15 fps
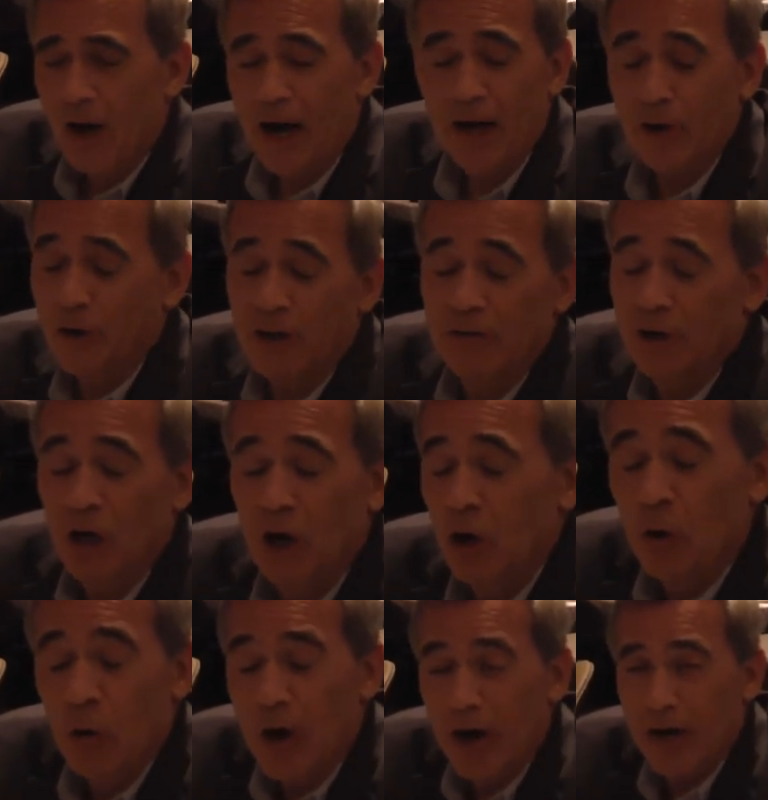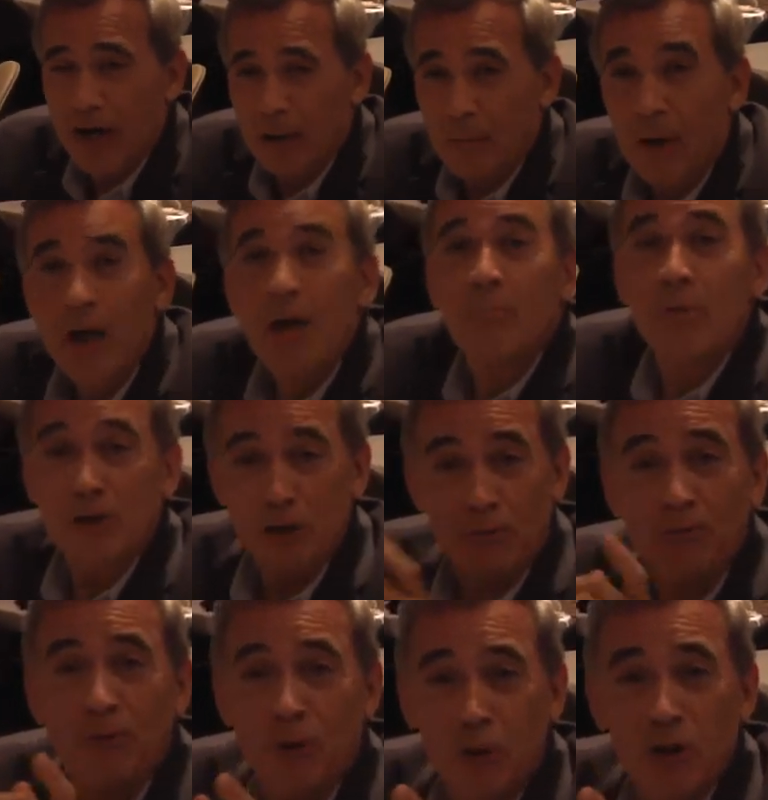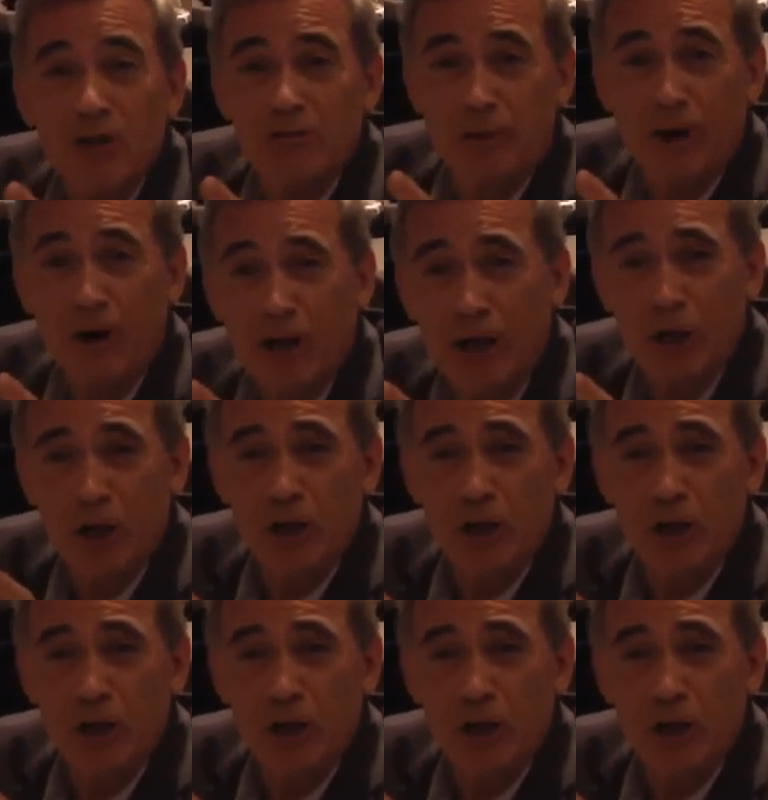medical coverage. It didn't matter